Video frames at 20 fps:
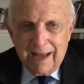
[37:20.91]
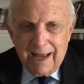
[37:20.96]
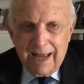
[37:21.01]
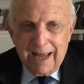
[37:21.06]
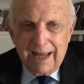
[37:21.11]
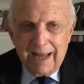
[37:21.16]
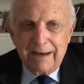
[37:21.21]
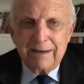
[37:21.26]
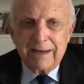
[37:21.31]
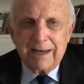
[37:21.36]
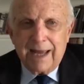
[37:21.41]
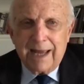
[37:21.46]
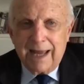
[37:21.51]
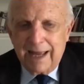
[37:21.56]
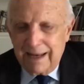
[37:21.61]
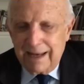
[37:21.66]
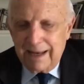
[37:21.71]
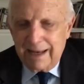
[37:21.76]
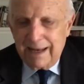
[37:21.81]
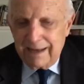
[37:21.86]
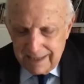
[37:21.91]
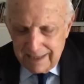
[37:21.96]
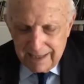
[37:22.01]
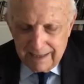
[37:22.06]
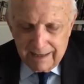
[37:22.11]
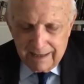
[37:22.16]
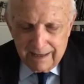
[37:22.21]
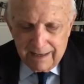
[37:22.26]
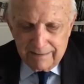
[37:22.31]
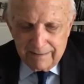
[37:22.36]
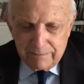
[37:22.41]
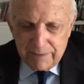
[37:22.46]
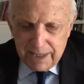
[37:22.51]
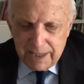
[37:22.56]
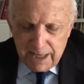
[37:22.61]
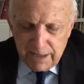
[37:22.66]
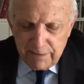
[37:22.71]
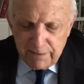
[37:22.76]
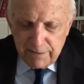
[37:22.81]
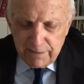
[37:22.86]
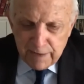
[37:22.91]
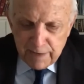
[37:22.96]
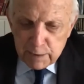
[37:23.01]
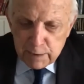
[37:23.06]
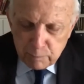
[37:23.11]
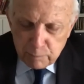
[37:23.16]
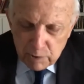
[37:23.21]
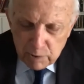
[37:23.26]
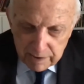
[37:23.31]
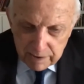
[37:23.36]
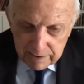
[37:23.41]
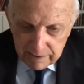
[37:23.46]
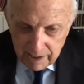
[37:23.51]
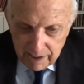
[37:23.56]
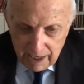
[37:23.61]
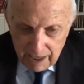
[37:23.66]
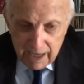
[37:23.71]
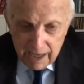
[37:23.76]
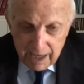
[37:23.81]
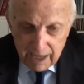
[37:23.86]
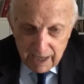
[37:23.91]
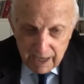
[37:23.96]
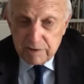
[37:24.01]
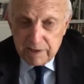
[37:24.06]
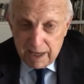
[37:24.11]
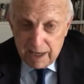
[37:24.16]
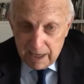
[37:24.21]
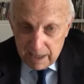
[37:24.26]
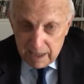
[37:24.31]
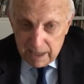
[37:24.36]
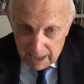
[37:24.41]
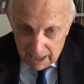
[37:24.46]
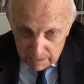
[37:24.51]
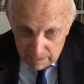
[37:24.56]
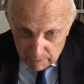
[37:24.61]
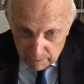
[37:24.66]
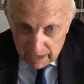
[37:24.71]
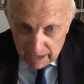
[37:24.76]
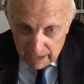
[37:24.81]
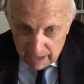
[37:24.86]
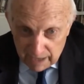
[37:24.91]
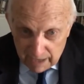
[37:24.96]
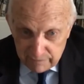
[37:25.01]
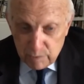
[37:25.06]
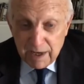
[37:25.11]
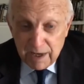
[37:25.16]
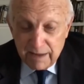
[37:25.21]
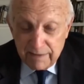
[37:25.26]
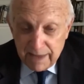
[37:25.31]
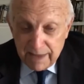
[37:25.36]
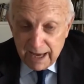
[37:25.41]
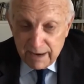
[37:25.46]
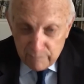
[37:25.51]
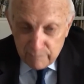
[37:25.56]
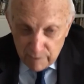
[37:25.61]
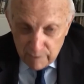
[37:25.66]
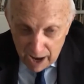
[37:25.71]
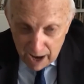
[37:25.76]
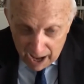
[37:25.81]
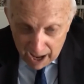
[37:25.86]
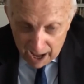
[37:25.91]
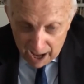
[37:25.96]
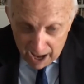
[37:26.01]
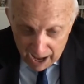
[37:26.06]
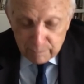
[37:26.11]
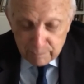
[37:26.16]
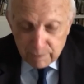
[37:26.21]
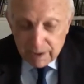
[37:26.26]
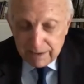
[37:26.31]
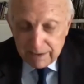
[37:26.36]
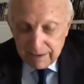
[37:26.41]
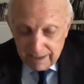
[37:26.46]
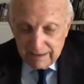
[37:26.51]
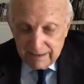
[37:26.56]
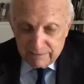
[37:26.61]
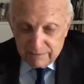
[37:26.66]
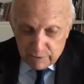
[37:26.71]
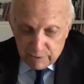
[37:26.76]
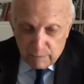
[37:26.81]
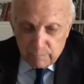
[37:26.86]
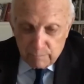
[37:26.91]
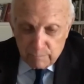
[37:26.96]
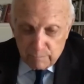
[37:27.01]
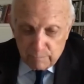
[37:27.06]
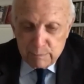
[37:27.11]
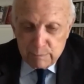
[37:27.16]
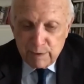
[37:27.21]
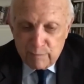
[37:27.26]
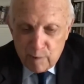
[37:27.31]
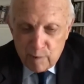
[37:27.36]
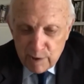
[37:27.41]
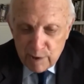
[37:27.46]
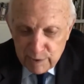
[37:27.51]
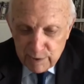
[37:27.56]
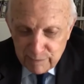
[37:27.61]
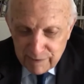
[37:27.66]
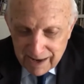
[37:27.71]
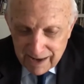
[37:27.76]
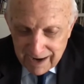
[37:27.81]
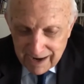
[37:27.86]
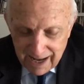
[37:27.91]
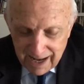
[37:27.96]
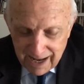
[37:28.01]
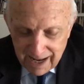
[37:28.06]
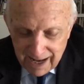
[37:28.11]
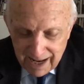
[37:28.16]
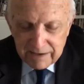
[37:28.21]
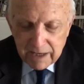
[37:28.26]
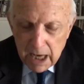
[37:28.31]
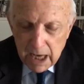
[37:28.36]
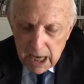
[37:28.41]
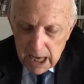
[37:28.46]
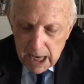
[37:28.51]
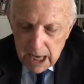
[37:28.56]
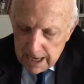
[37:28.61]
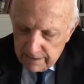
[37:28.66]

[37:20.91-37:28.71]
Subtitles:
And if Facebook engaged, and in my view, they have not, but some people argue that it has,